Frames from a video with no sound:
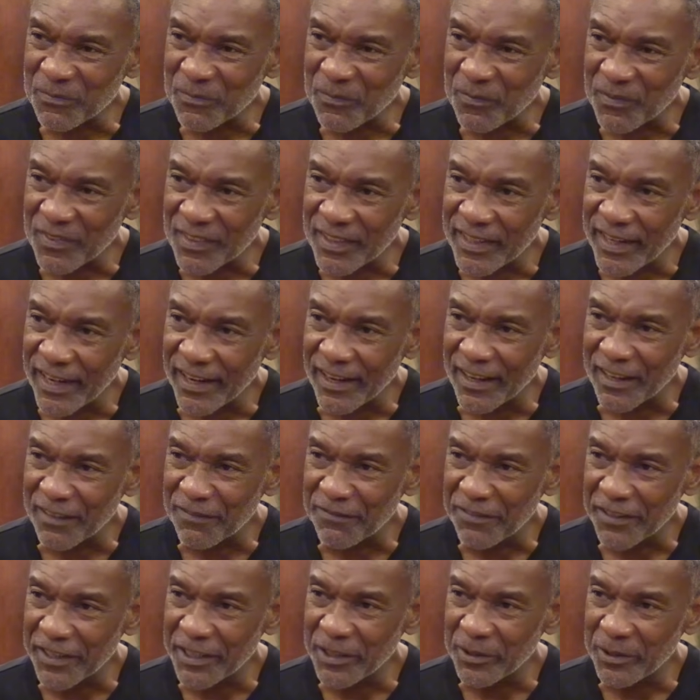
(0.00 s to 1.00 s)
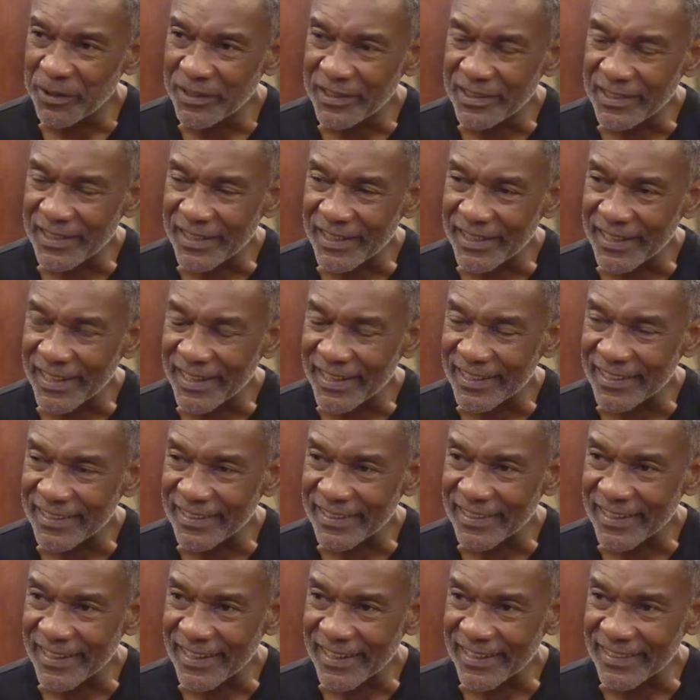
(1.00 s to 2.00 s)
Freddie would sing
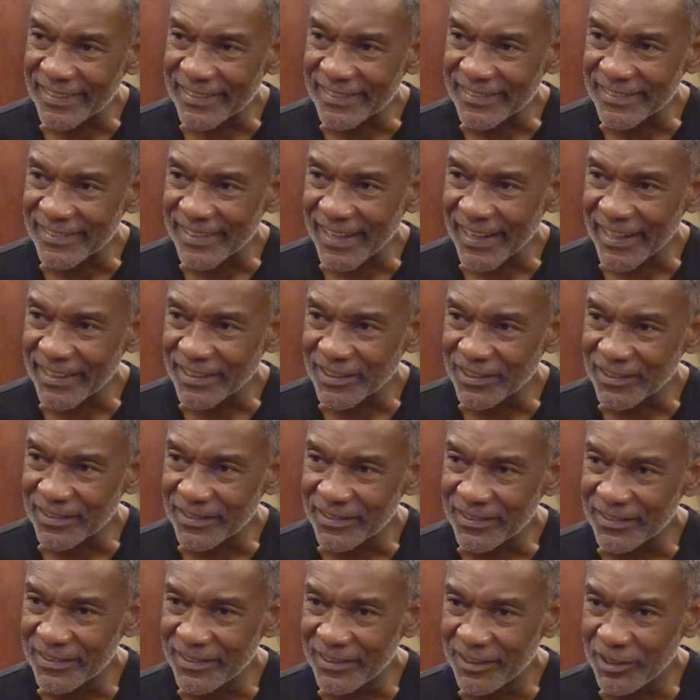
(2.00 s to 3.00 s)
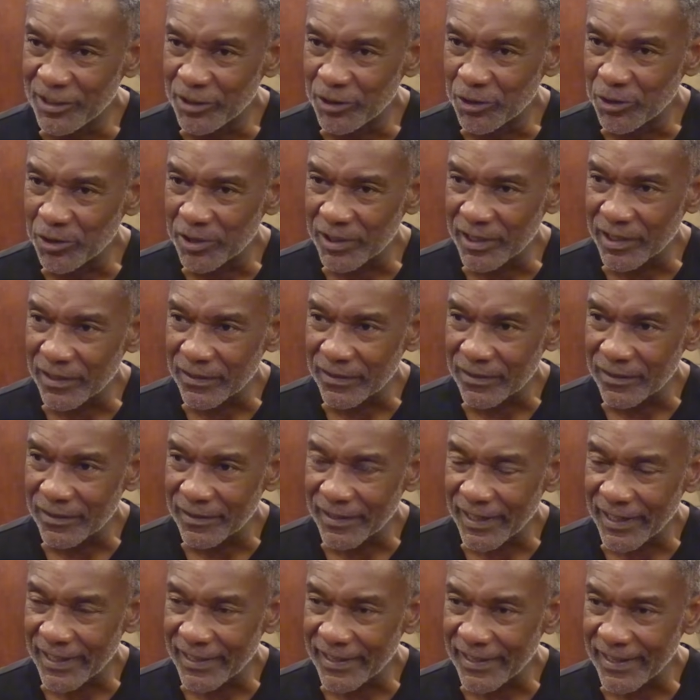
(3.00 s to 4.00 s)
and joke
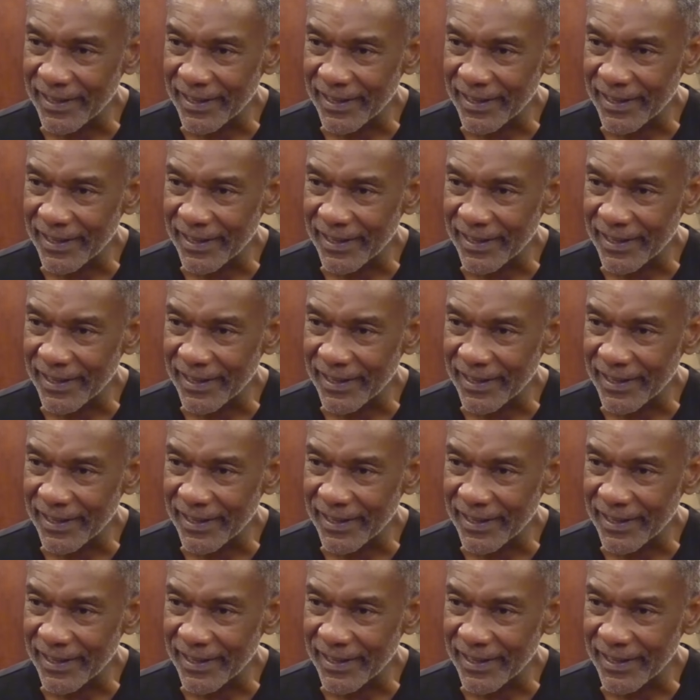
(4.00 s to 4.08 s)
around and